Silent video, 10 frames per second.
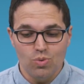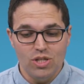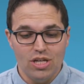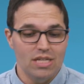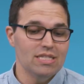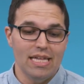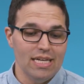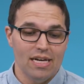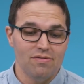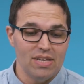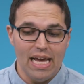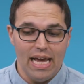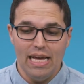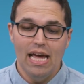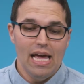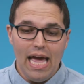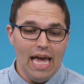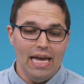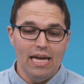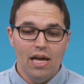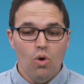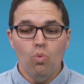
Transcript: which is at the end of the day, hey,